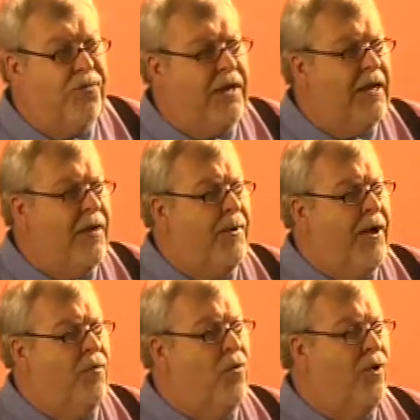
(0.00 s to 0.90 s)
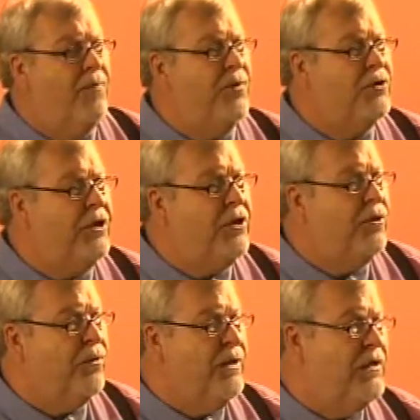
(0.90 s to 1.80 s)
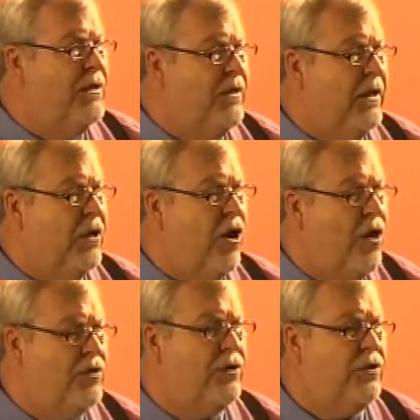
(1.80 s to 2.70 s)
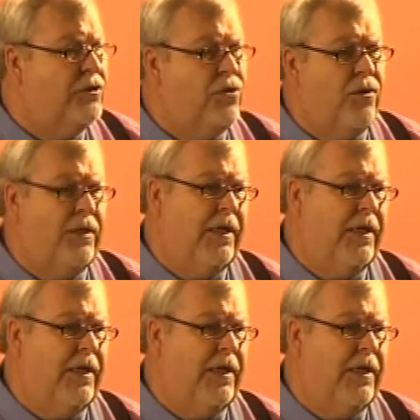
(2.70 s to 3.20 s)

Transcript: thinking about one particular incident that caused you to score it